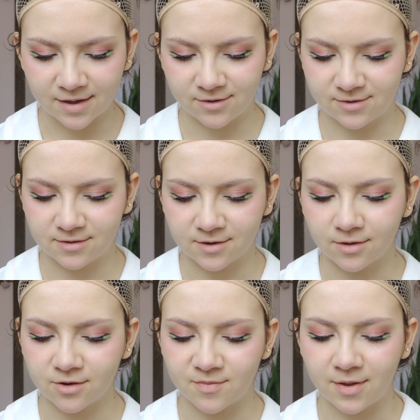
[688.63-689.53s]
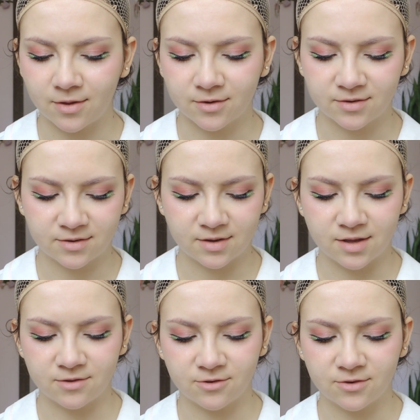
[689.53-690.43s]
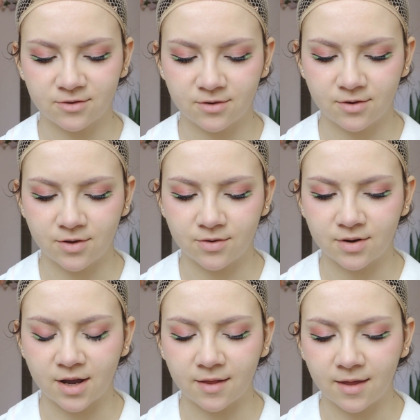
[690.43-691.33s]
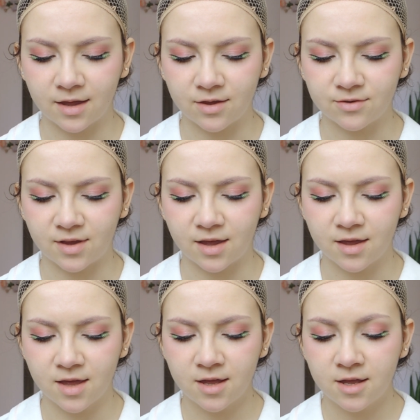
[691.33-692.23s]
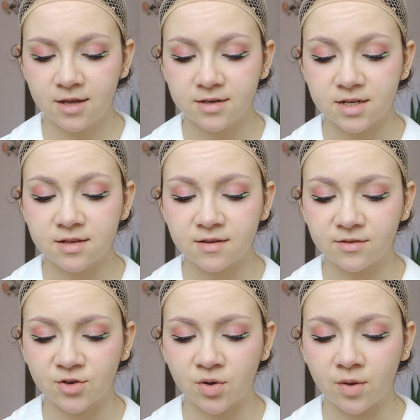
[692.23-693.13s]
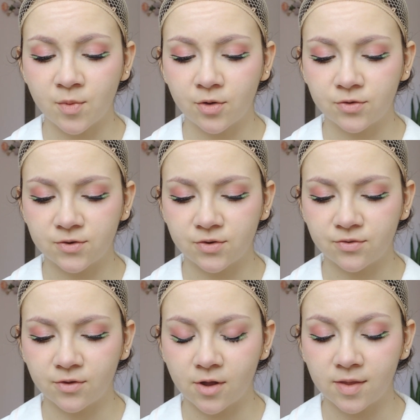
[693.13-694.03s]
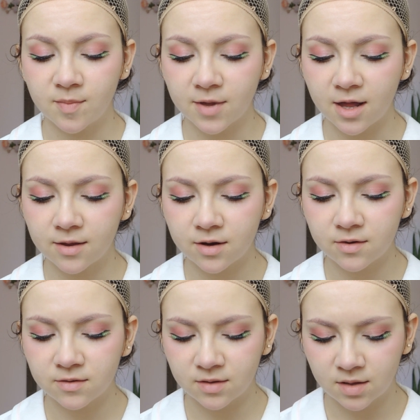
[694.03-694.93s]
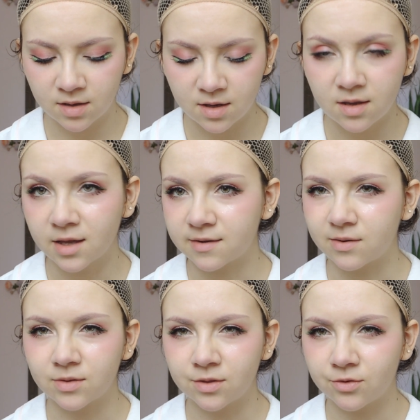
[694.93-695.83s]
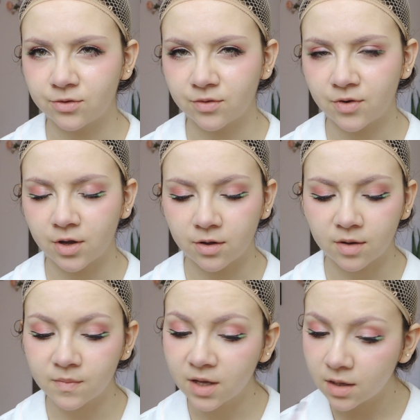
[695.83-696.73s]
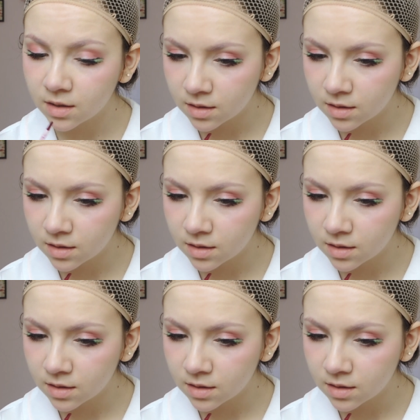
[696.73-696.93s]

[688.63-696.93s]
I use this in a lot of my looks. It's just cute. I like using tints as opposed to full-on lip colors, because I don't think those look very good on me.